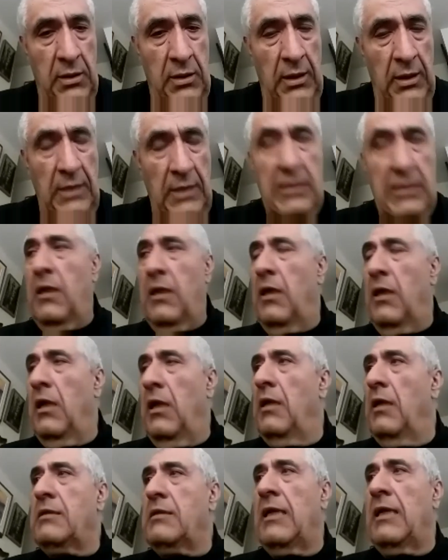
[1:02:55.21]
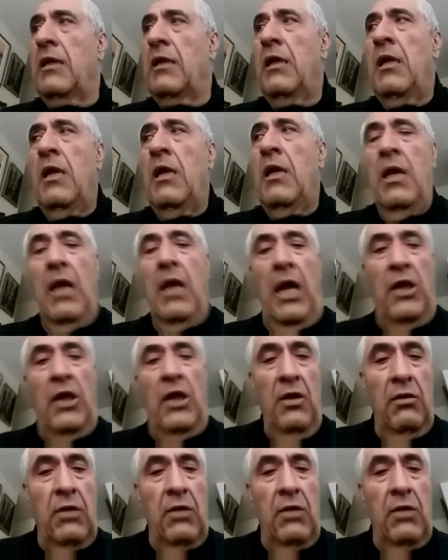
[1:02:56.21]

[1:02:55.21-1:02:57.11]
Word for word: It's like, I said. are you?